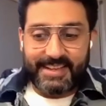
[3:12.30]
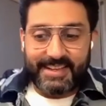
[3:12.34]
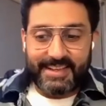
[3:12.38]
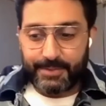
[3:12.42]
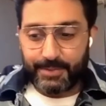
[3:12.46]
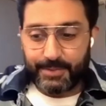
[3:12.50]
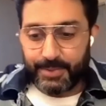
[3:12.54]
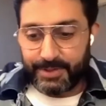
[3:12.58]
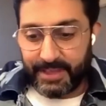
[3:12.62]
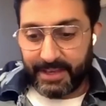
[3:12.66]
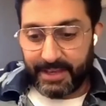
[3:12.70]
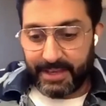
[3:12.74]

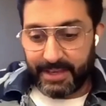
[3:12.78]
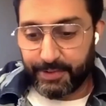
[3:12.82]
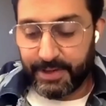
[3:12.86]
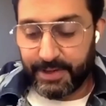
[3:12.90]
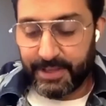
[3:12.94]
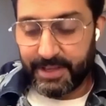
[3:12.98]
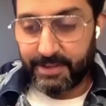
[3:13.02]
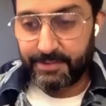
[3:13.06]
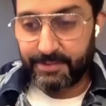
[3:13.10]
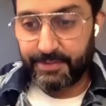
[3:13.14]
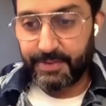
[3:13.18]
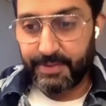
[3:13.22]
And we
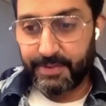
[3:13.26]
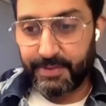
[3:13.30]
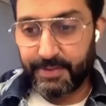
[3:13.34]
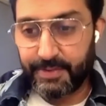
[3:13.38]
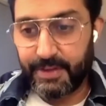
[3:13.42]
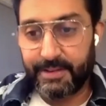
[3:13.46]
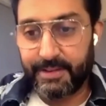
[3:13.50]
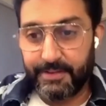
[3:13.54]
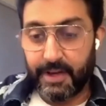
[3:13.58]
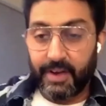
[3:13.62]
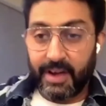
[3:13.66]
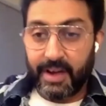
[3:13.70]
thankfully have
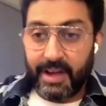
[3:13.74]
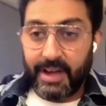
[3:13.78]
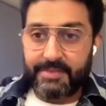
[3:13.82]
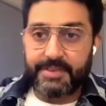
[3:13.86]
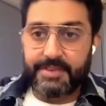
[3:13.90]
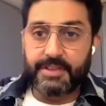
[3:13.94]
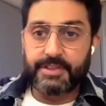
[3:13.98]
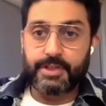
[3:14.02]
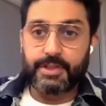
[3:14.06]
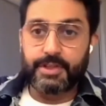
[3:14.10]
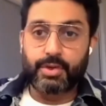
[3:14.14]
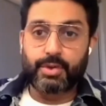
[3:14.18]

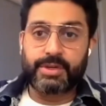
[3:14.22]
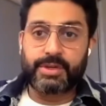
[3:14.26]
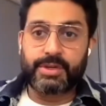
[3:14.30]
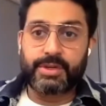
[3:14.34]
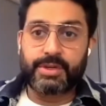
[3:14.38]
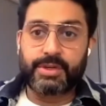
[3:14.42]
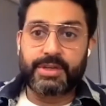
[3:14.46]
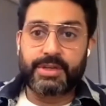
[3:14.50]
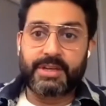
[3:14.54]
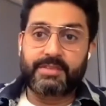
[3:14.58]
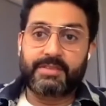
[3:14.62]
arrived at the look.